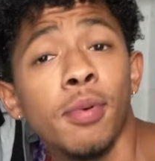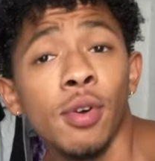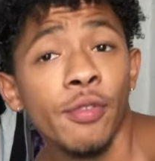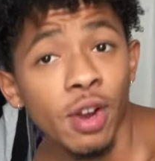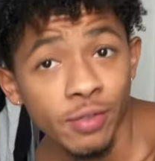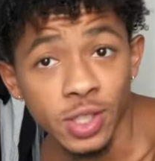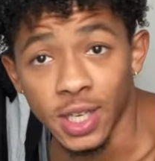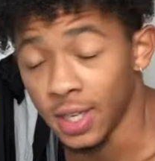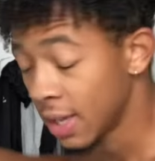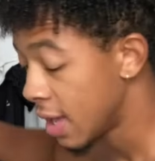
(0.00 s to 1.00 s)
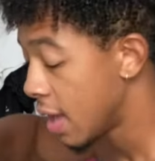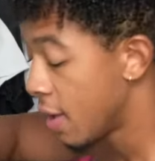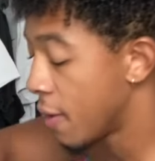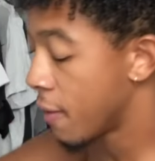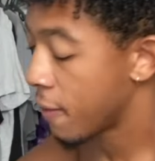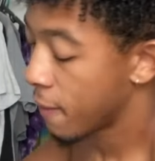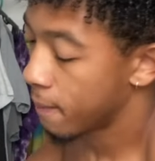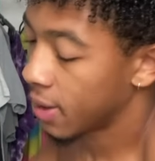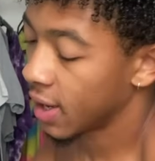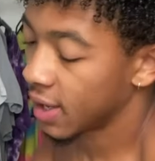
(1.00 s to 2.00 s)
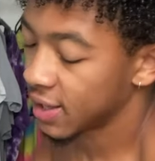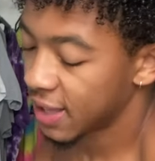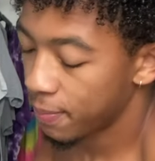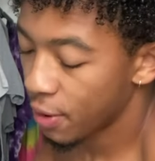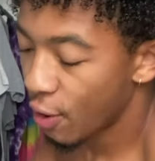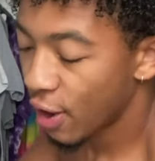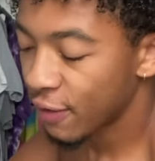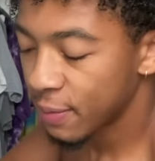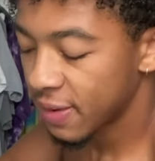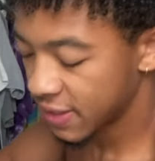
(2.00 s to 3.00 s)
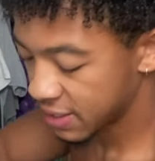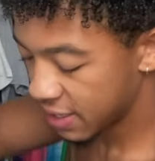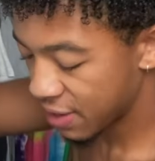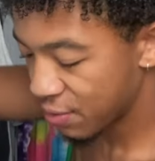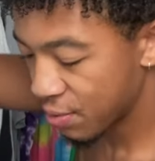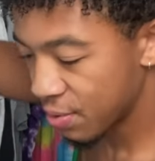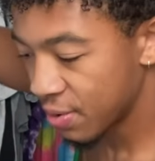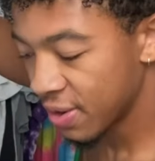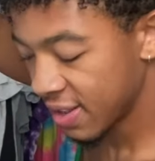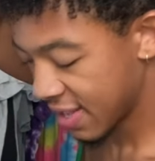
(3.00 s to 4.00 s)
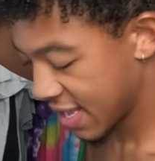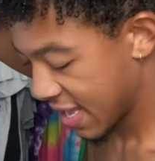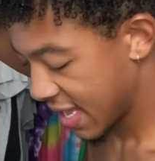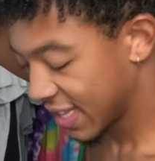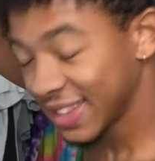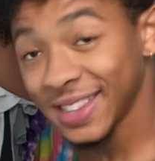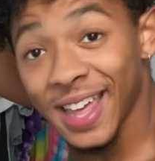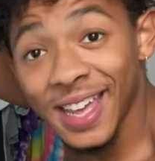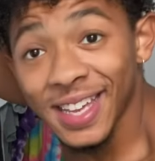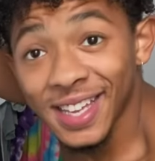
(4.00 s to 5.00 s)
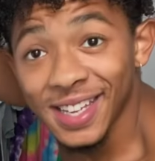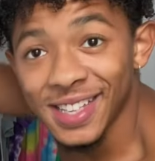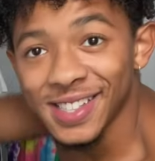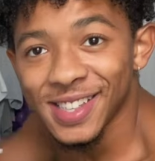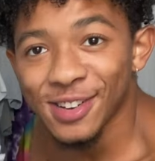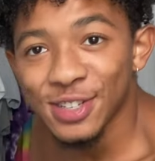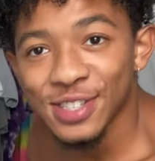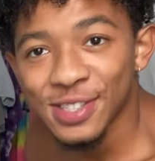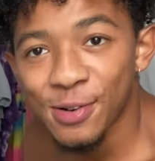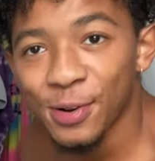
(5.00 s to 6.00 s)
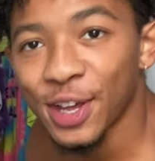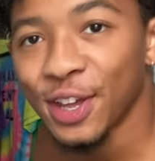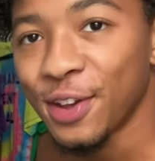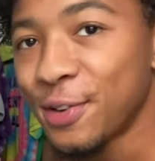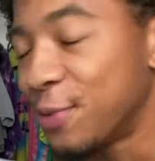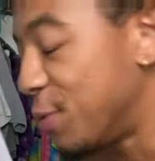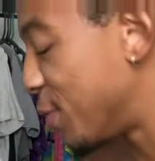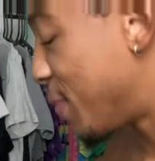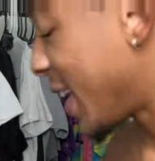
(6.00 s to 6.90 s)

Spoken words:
porn for everything. But they put all of them in these little thingies and they're just so cute. But